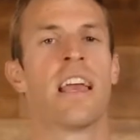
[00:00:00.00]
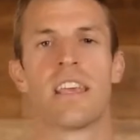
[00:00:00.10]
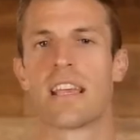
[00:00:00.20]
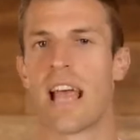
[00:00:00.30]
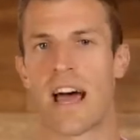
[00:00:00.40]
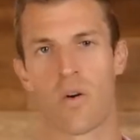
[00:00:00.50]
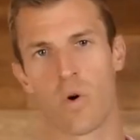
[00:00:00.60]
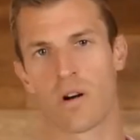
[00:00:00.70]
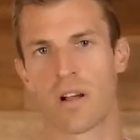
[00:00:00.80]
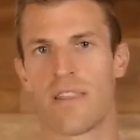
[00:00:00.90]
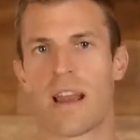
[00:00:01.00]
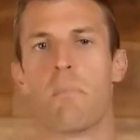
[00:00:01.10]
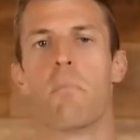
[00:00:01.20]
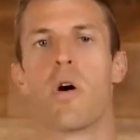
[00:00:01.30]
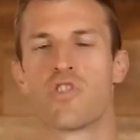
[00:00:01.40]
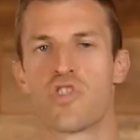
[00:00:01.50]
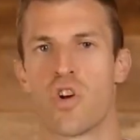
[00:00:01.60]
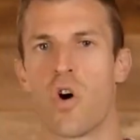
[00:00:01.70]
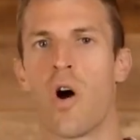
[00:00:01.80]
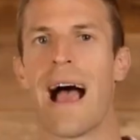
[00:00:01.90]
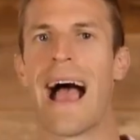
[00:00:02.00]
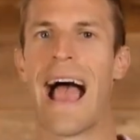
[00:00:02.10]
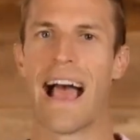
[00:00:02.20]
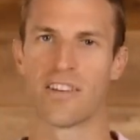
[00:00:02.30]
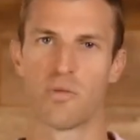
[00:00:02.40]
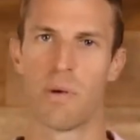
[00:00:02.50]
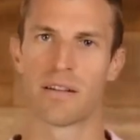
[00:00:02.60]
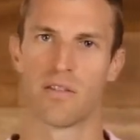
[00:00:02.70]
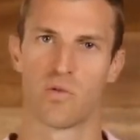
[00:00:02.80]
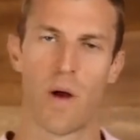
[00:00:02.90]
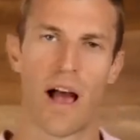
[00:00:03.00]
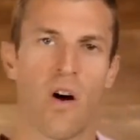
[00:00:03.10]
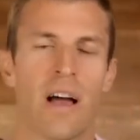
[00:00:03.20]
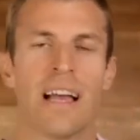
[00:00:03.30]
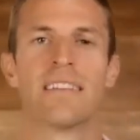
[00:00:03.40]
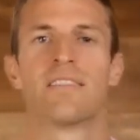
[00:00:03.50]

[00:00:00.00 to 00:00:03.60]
you got to work on that emotional aspect as well.